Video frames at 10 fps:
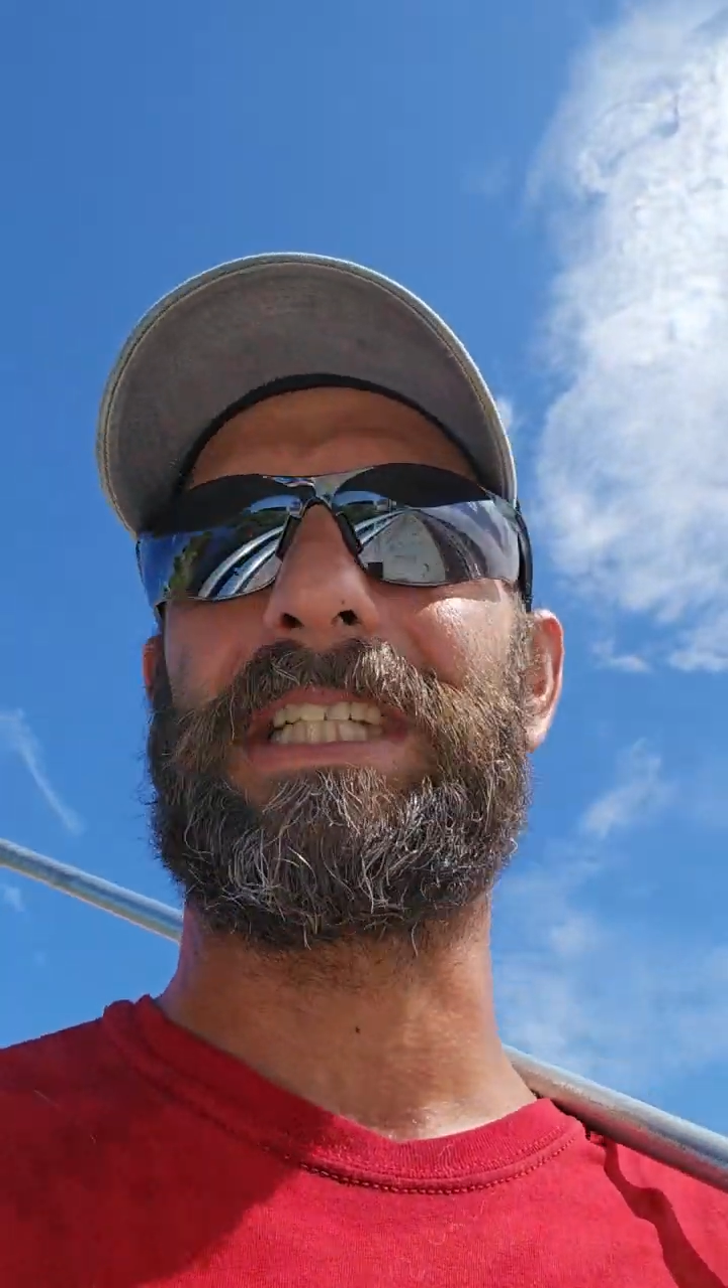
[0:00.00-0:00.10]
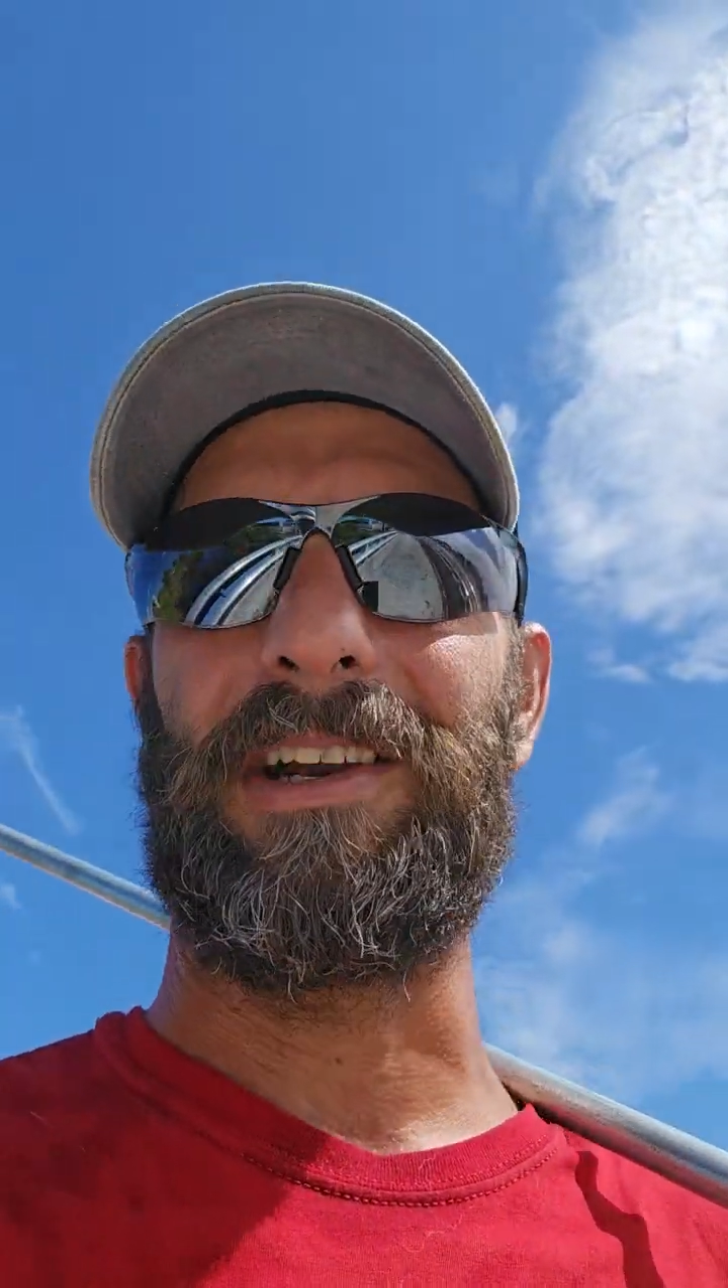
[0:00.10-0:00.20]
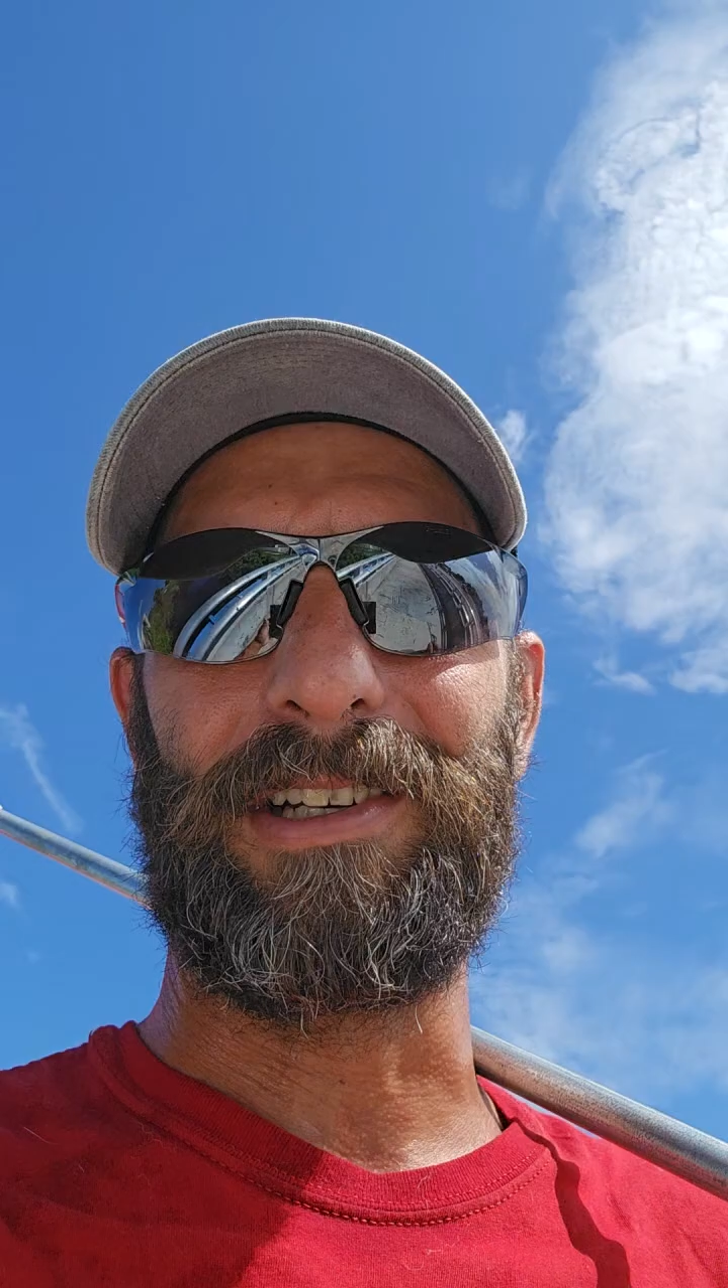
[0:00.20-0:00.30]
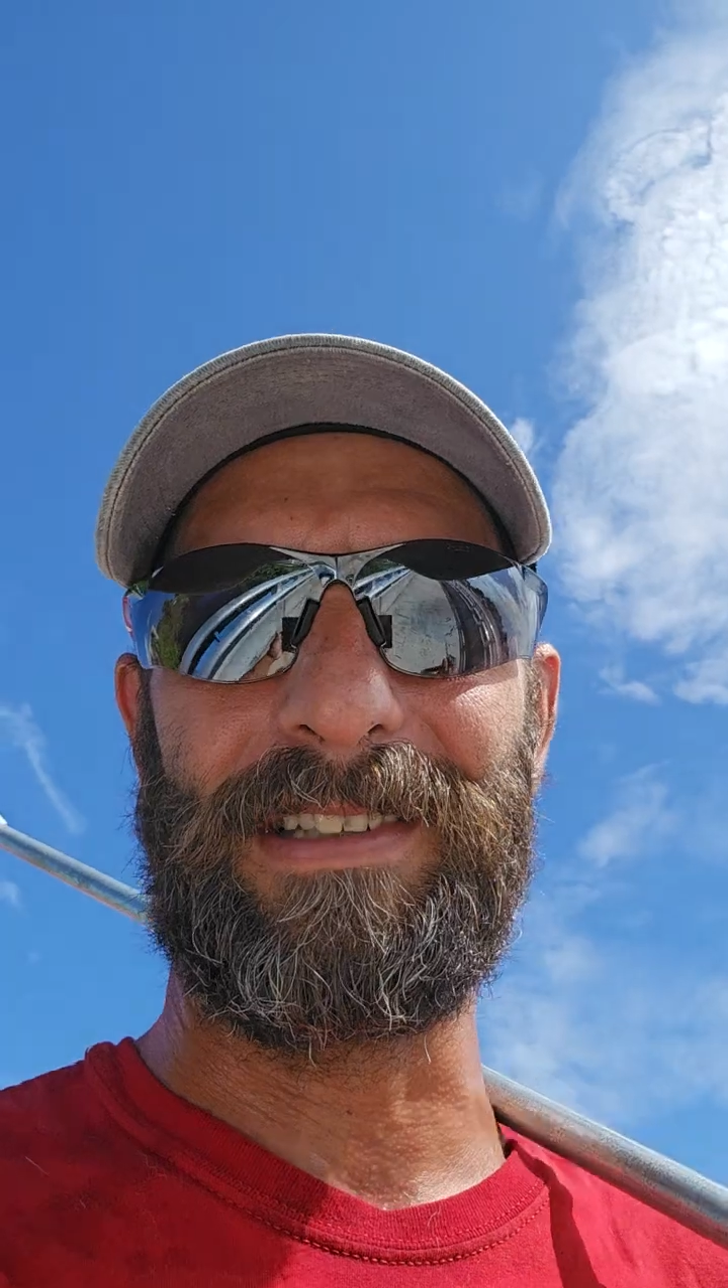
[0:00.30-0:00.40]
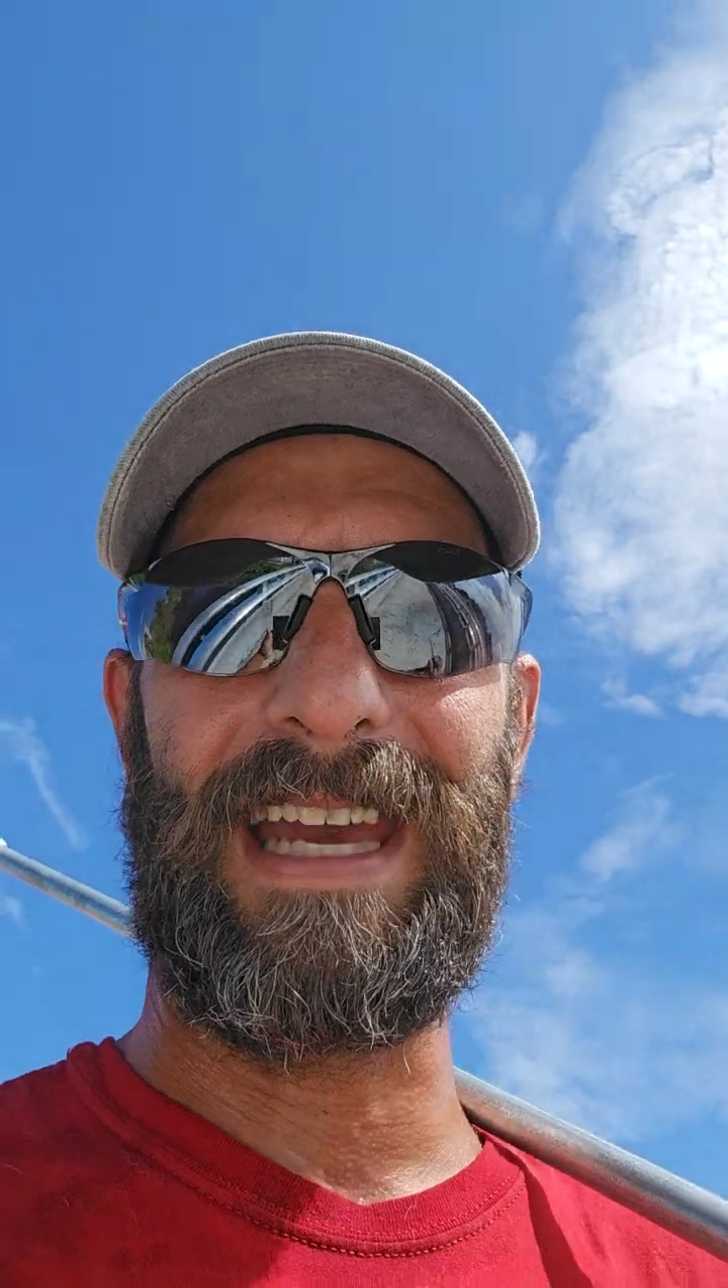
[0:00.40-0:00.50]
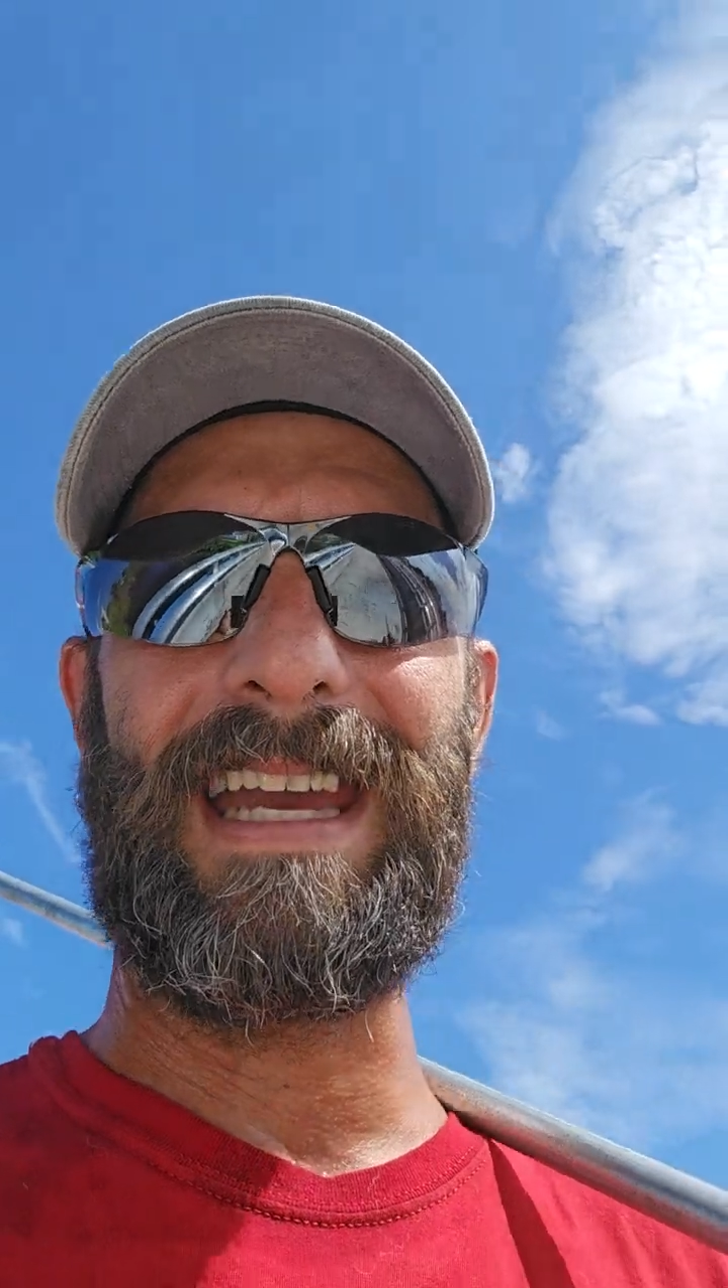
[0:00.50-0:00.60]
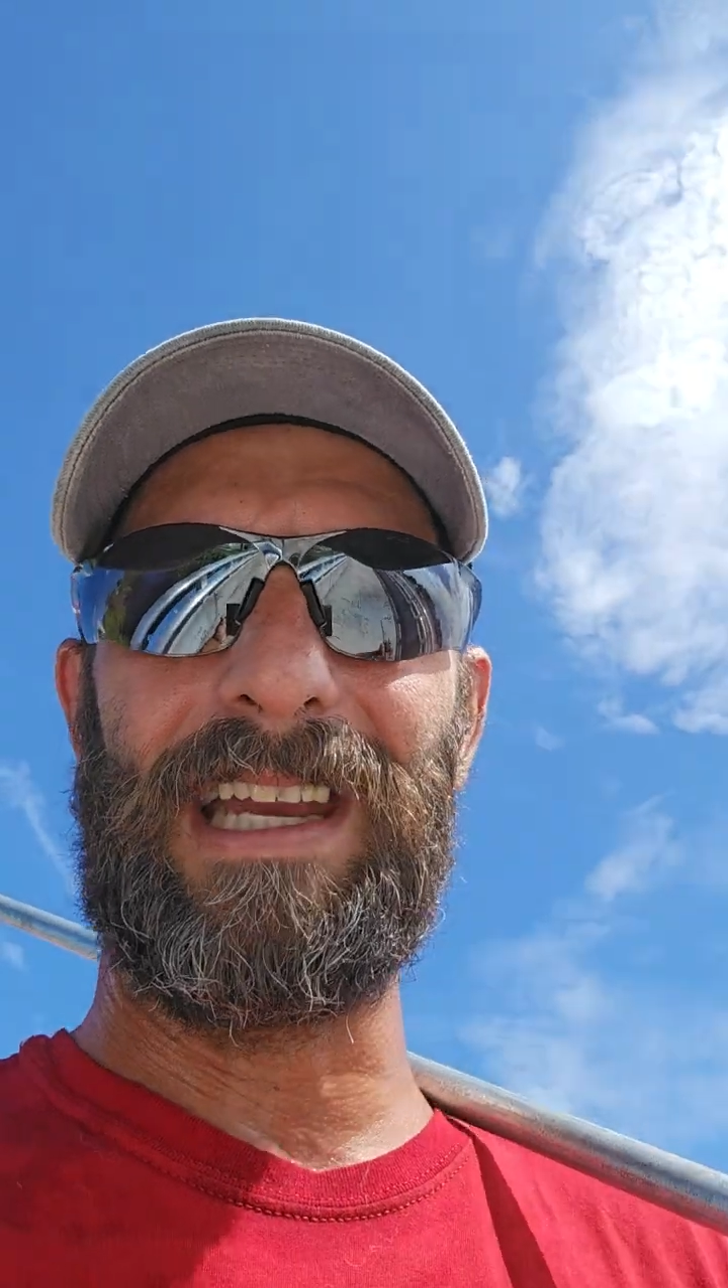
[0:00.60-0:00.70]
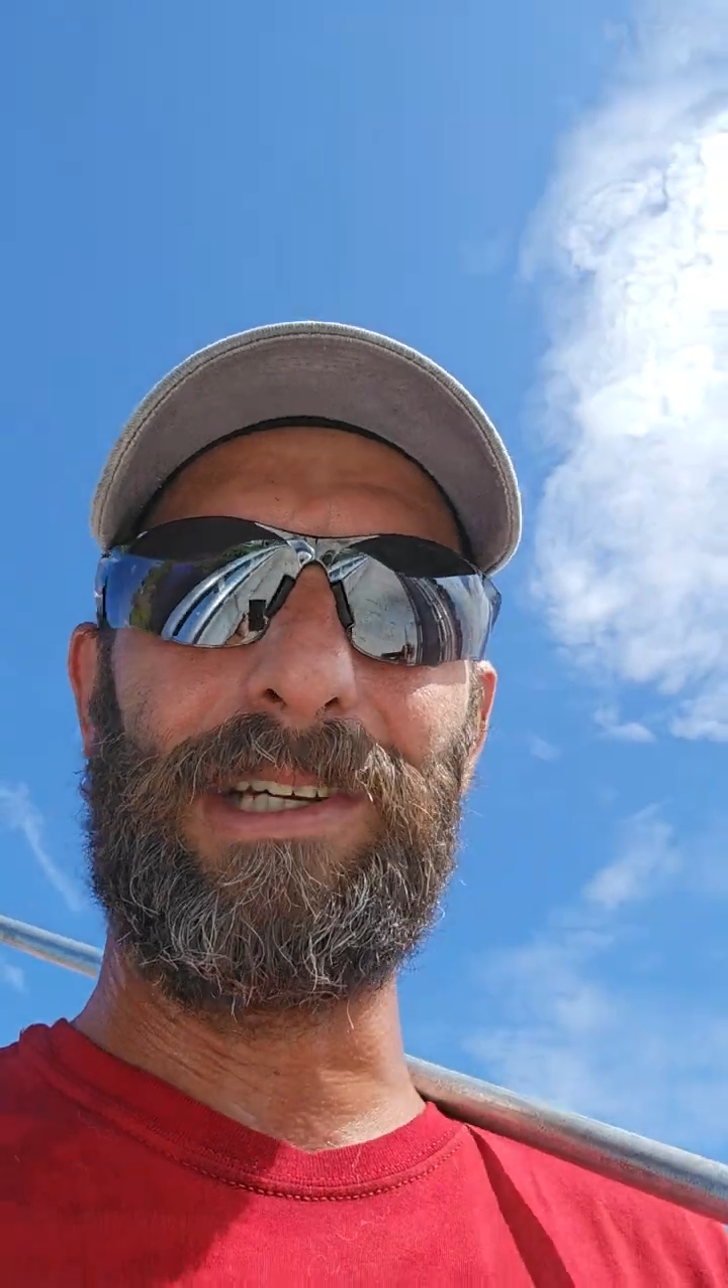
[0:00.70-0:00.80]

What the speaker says: scared of that?